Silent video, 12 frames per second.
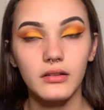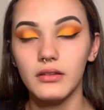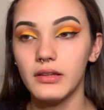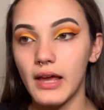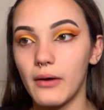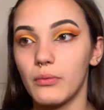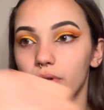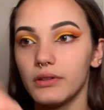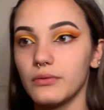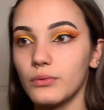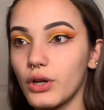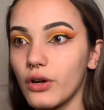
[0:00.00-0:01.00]
yeah,
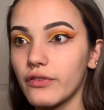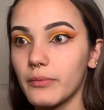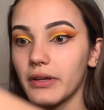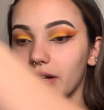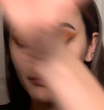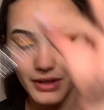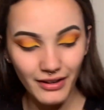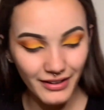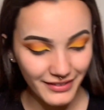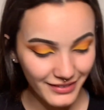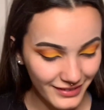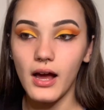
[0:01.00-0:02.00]
we'll go from there.
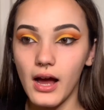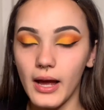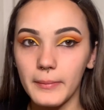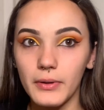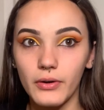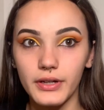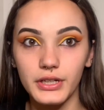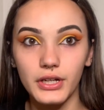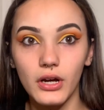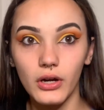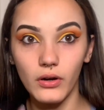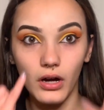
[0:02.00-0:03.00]
I'm going to
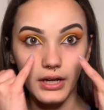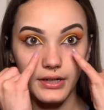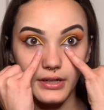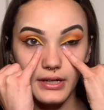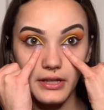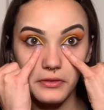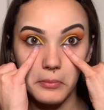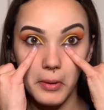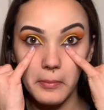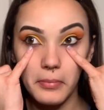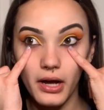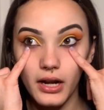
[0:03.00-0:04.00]
go underneath on
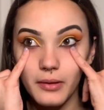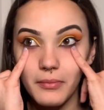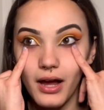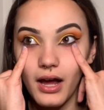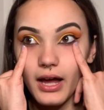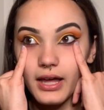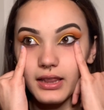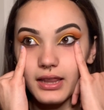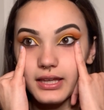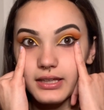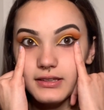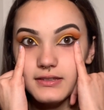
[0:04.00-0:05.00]
my bottom
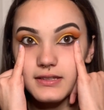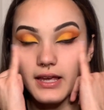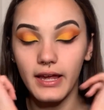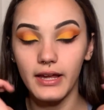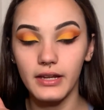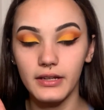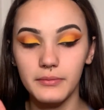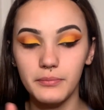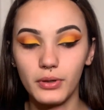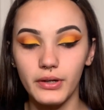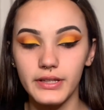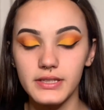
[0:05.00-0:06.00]
eyelids and
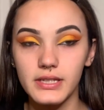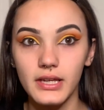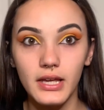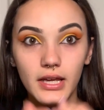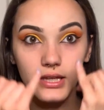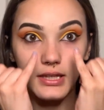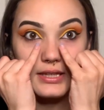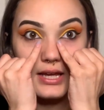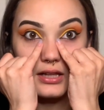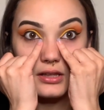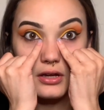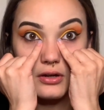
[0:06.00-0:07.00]
put
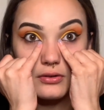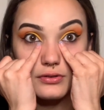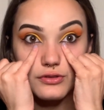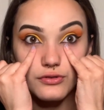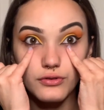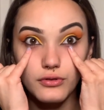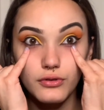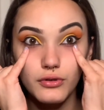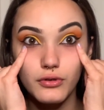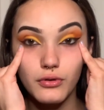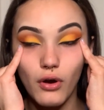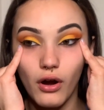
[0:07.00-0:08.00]
yellow
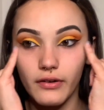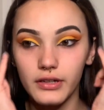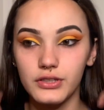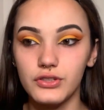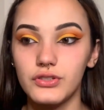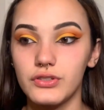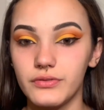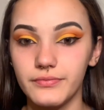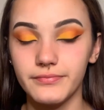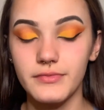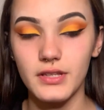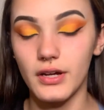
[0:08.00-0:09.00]
to orange.
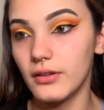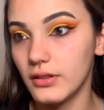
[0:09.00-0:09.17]
So